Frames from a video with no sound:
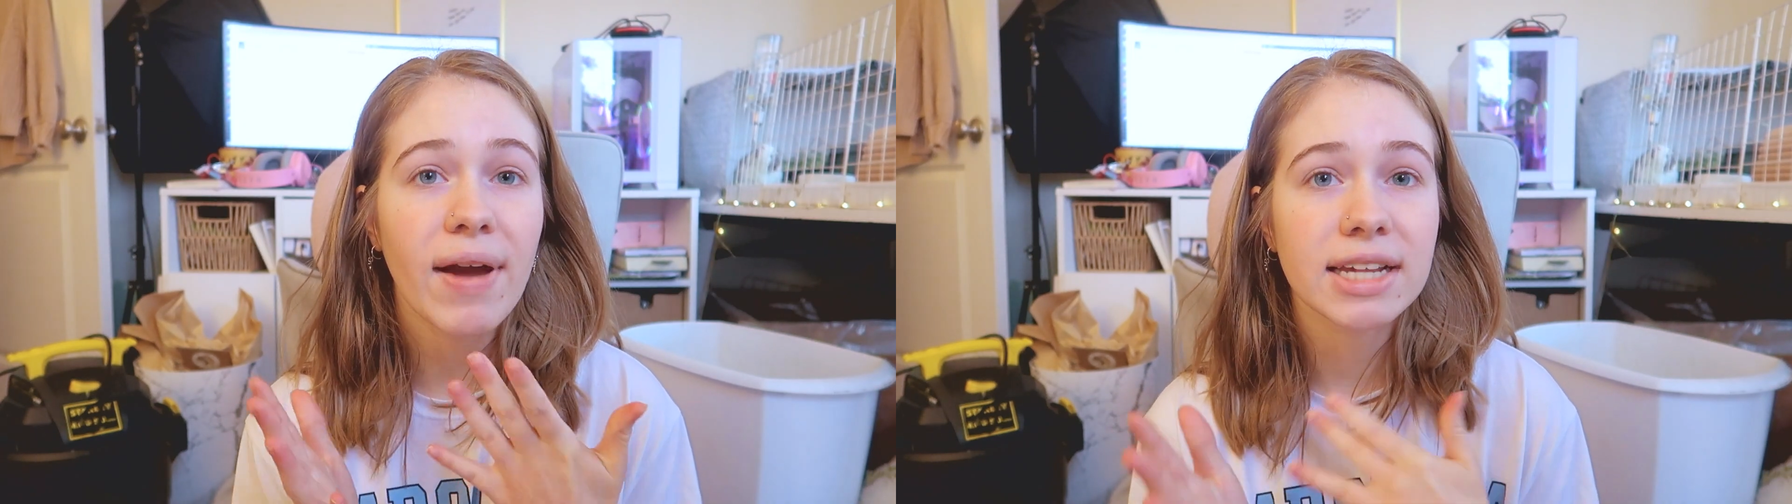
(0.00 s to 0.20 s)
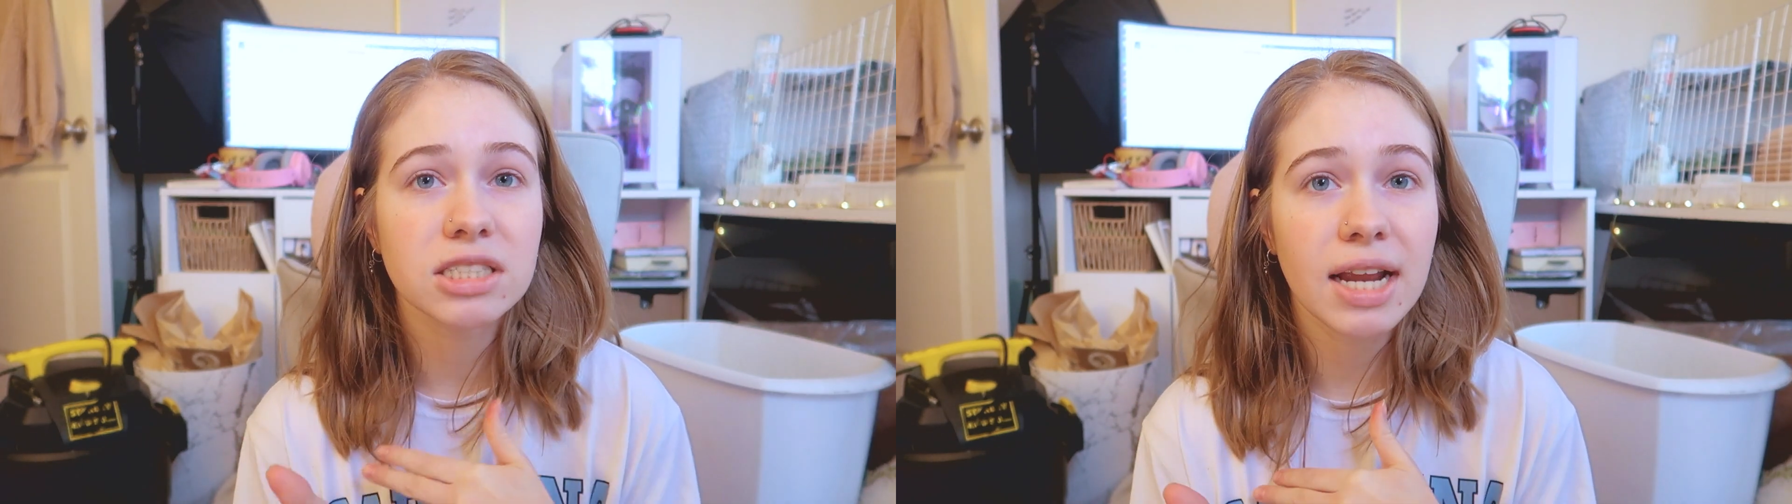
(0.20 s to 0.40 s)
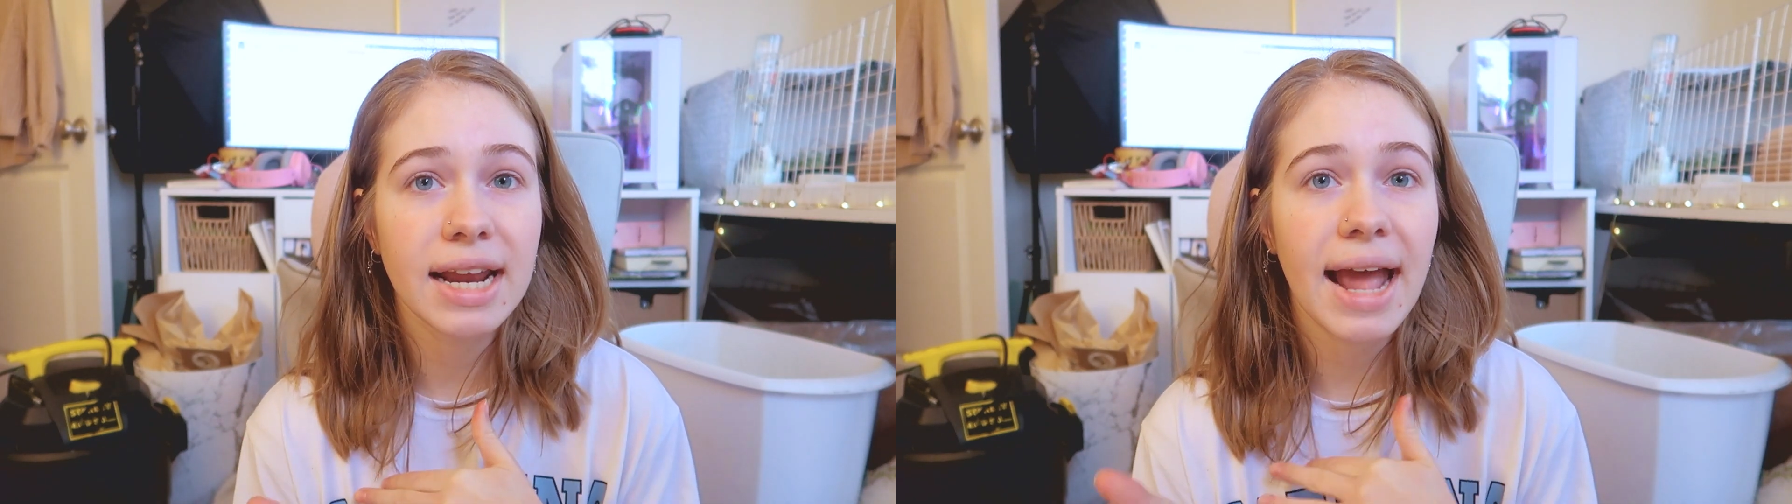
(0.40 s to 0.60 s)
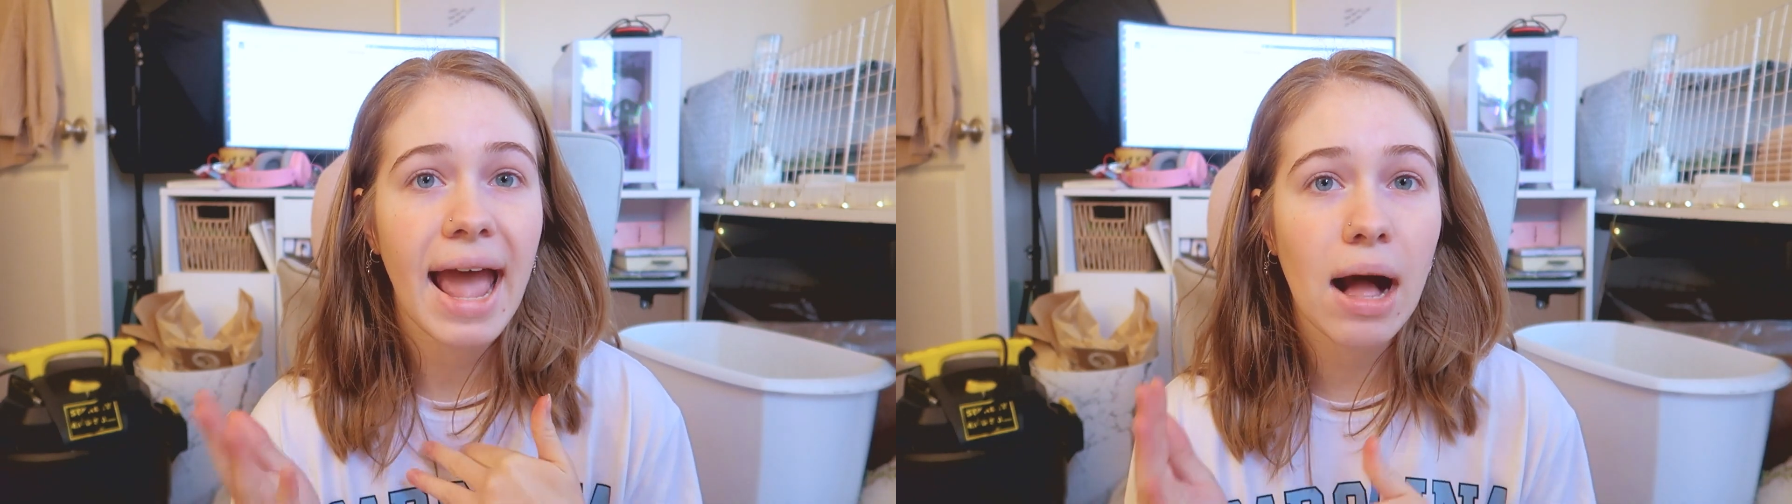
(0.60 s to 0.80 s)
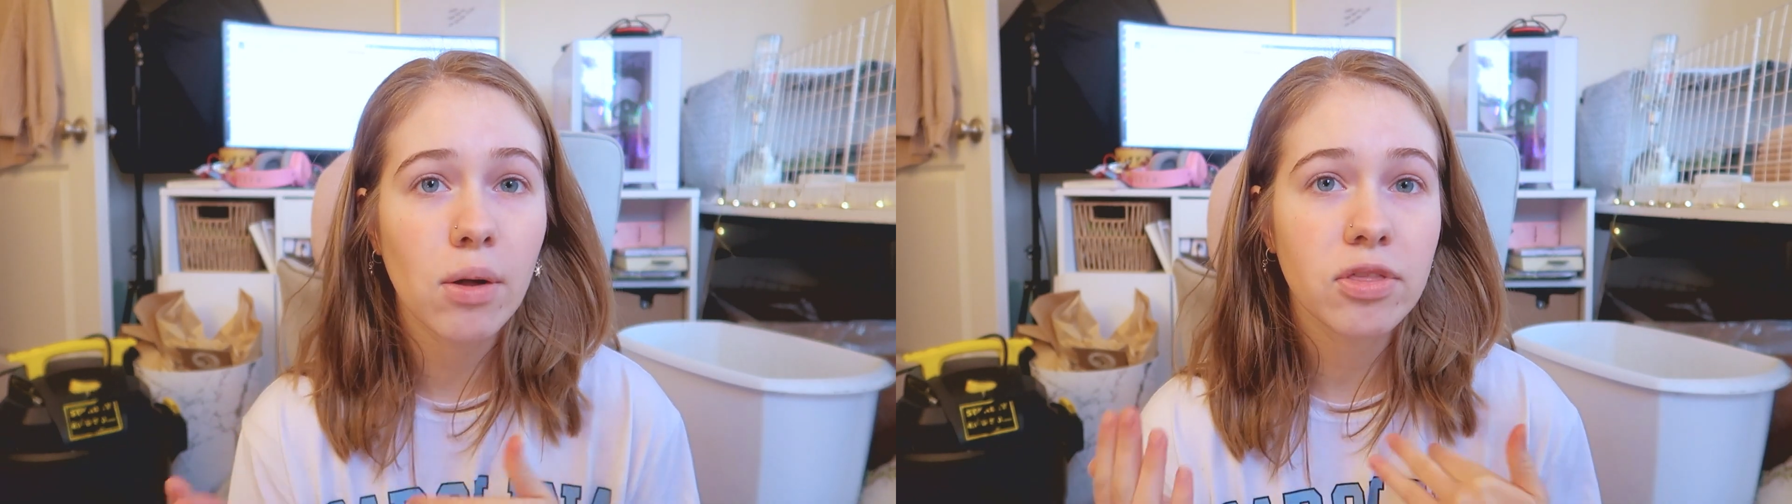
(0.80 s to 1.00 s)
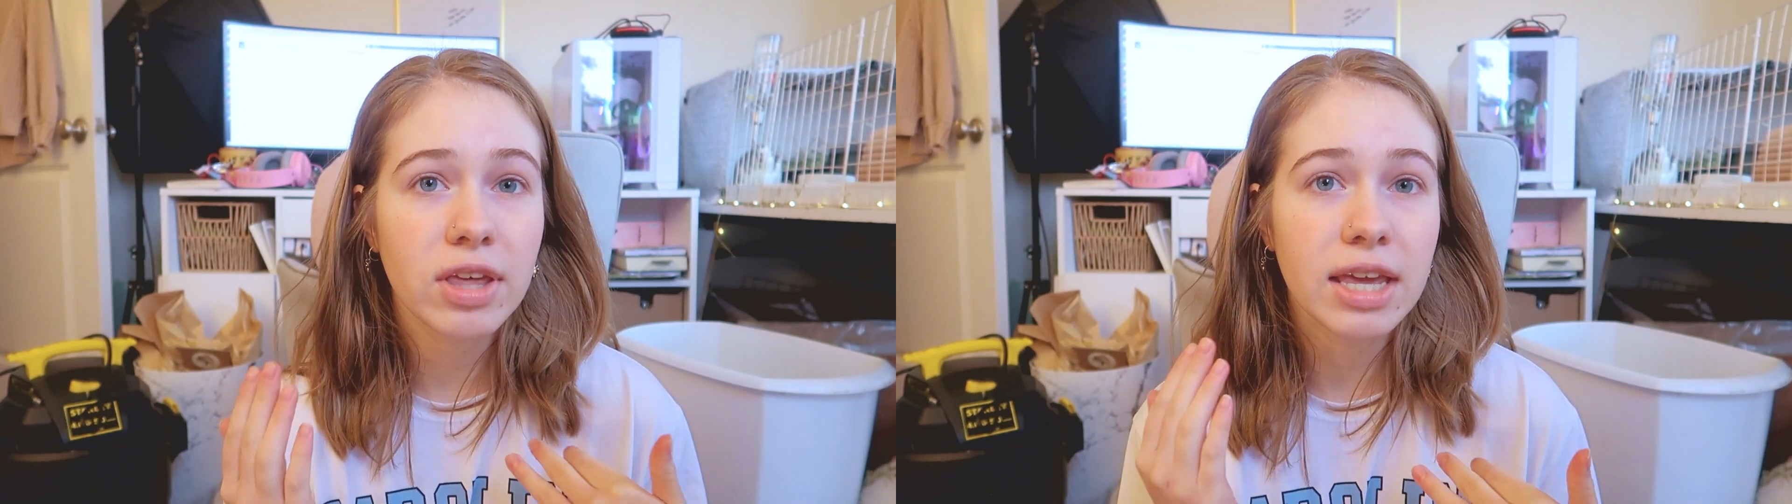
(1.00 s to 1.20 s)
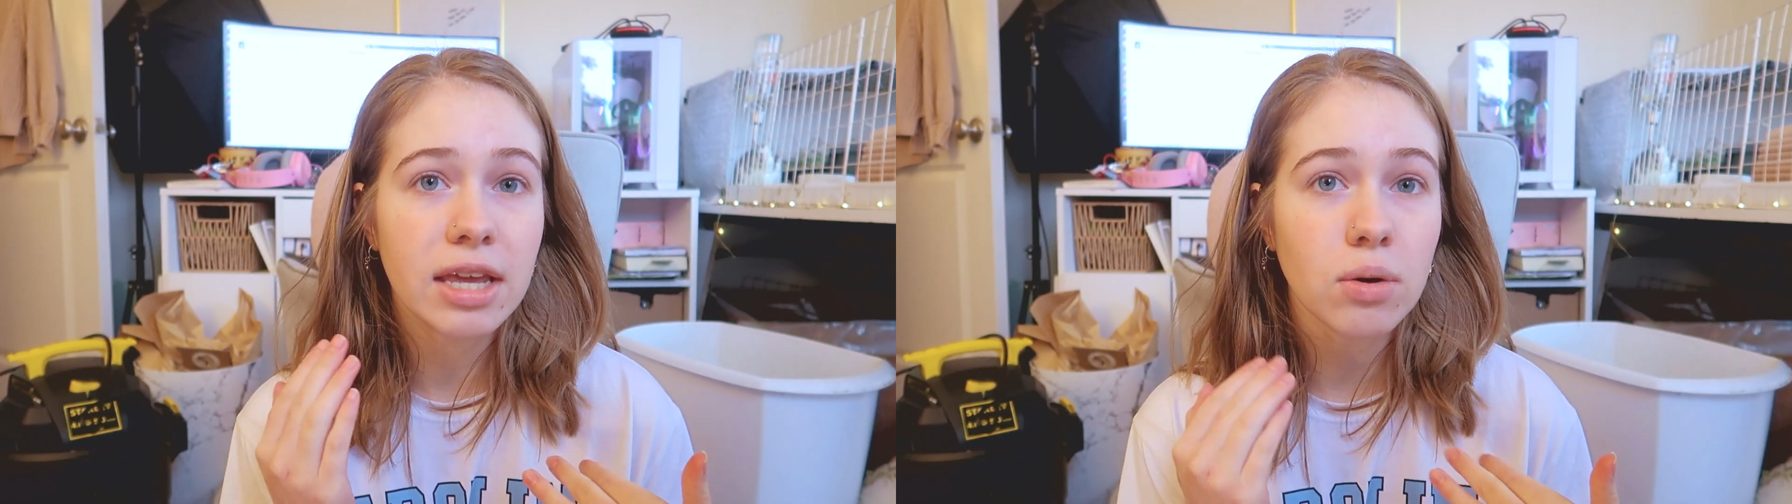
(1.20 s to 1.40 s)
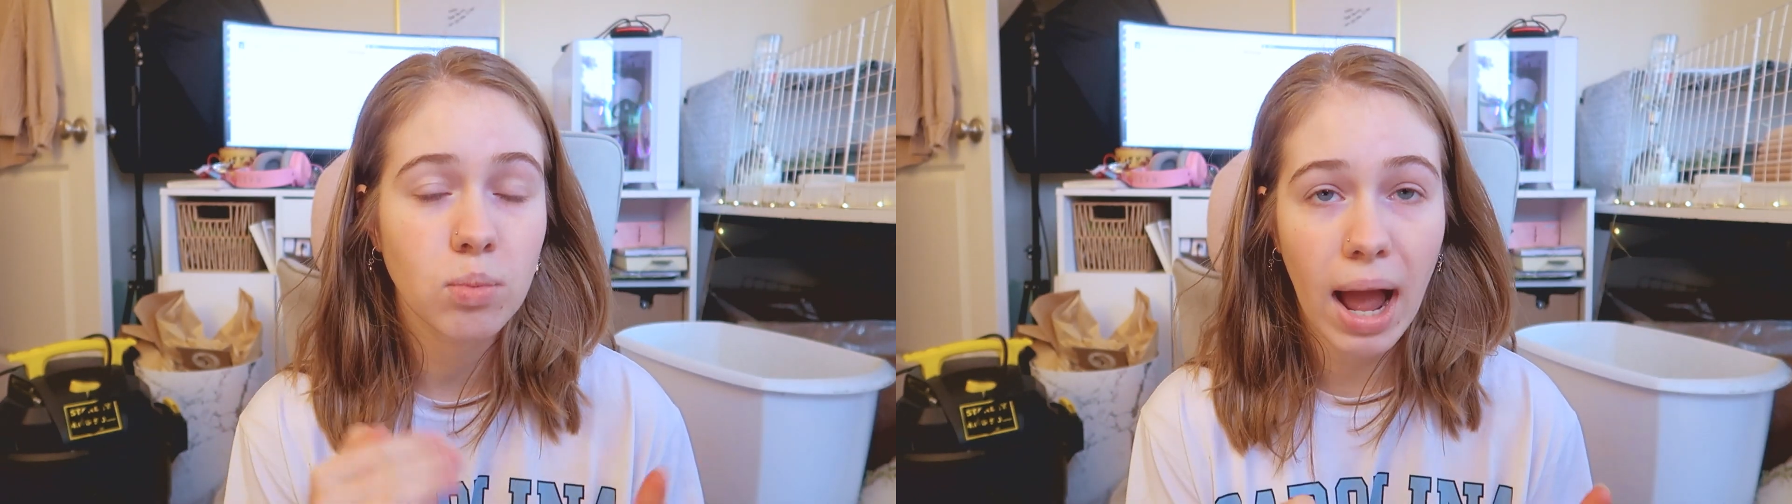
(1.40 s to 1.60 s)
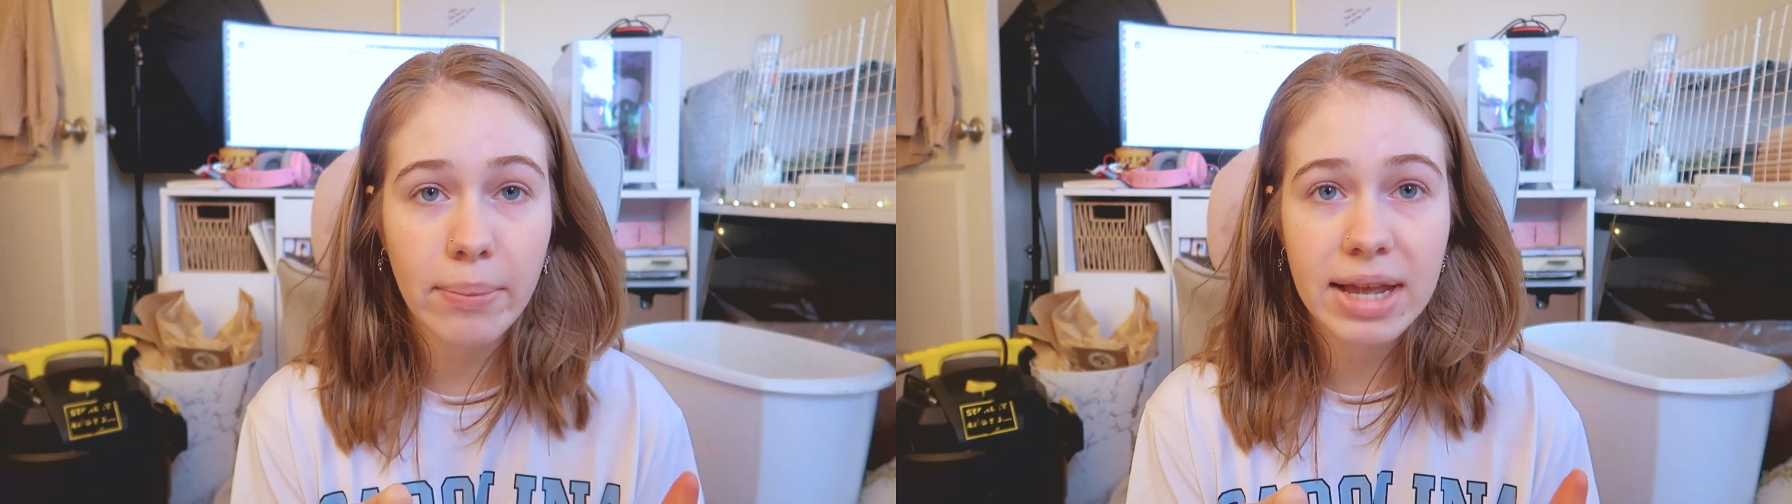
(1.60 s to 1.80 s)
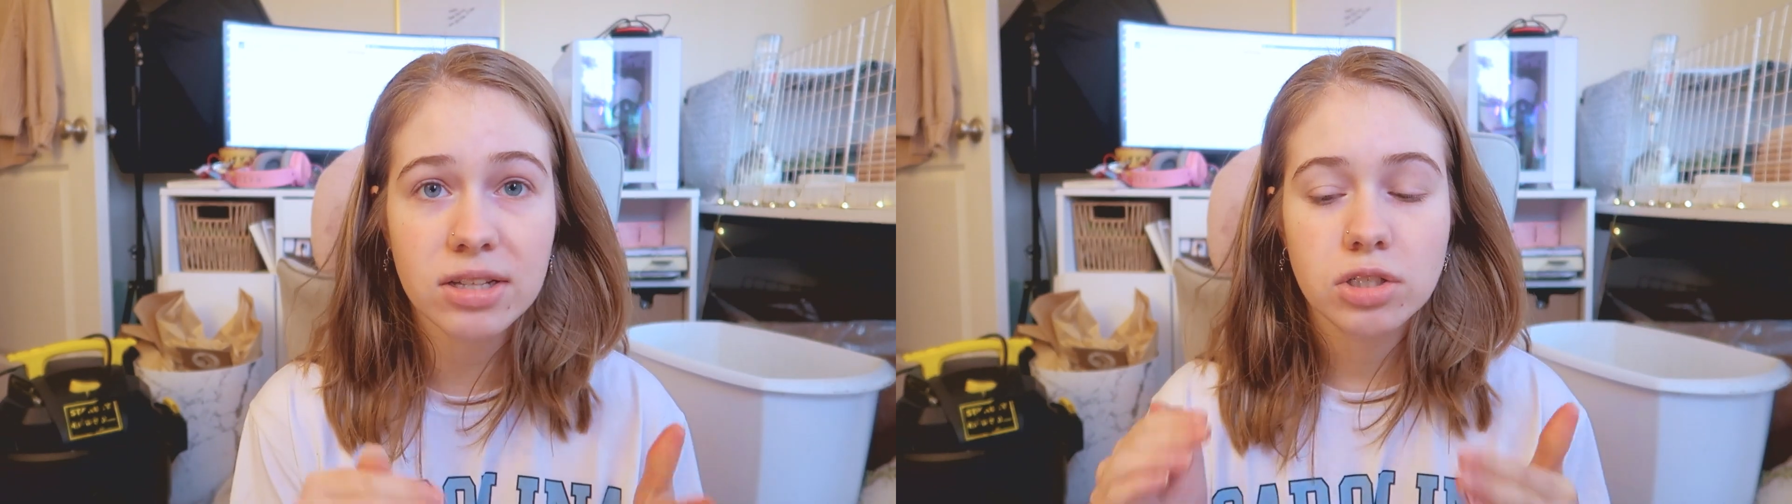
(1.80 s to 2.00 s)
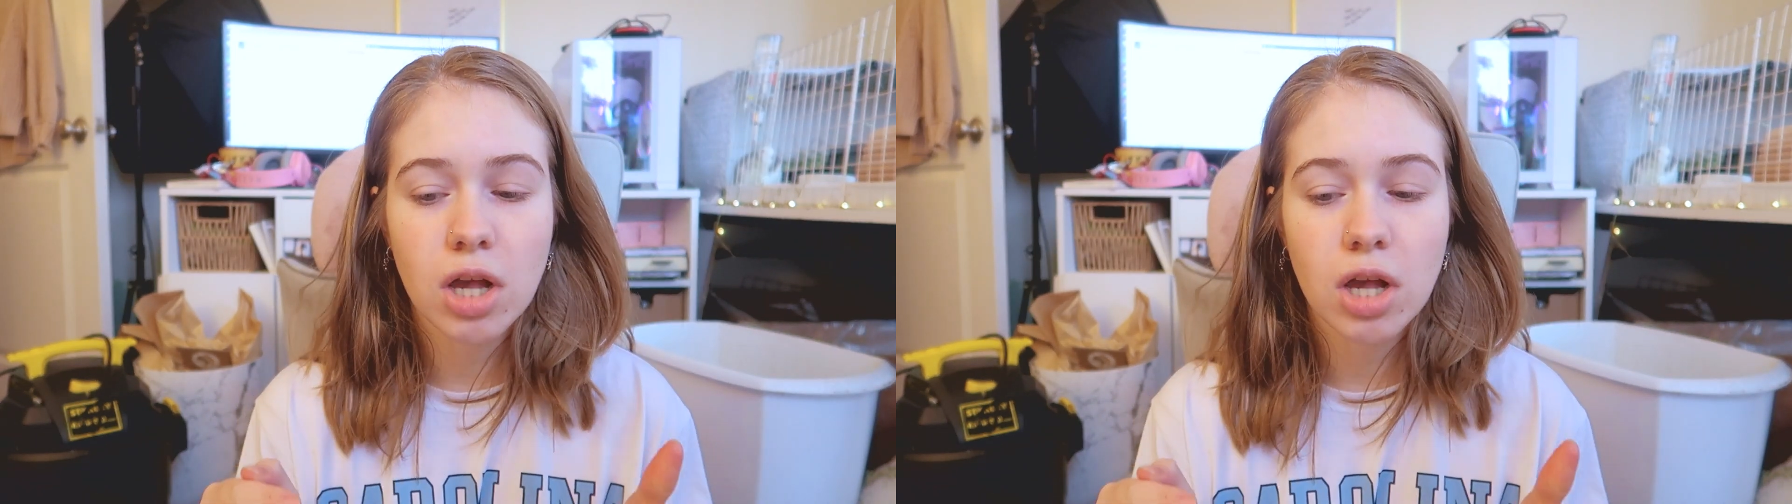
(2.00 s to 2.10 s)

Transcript: vaccinate healthy rabbits.